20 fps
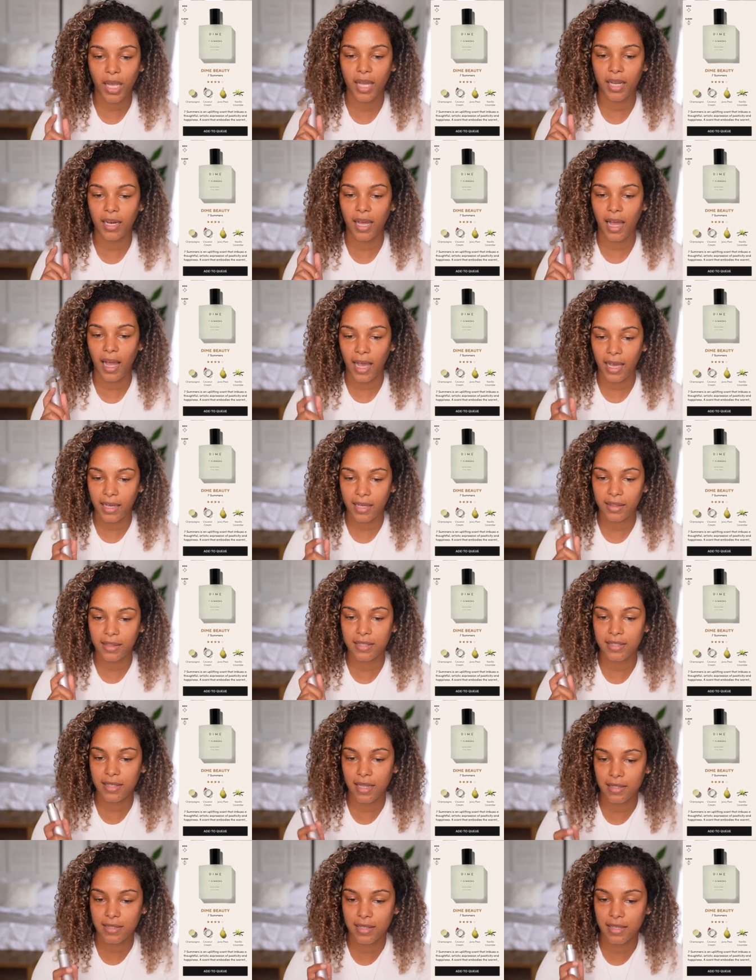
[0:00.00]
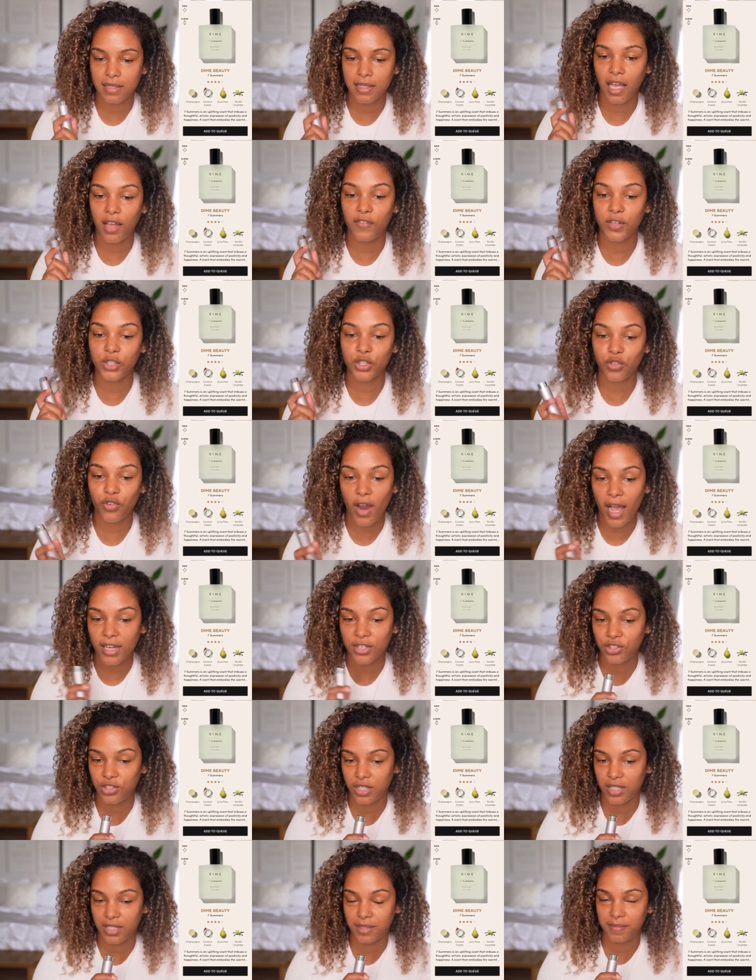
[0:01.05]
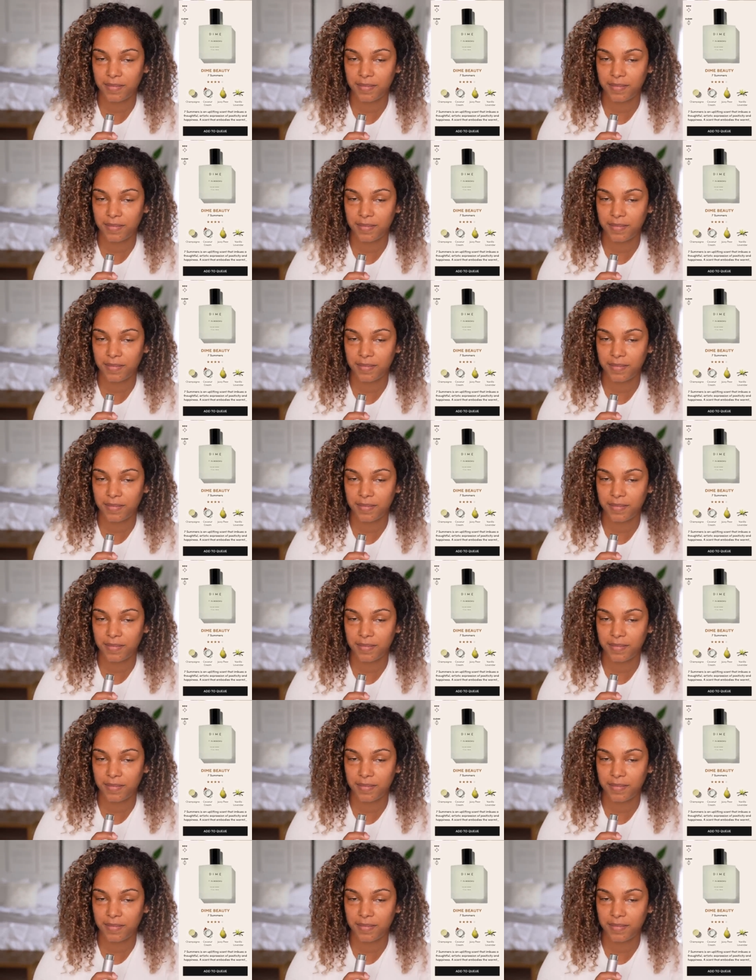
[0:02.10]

and heighten the senses of attraction.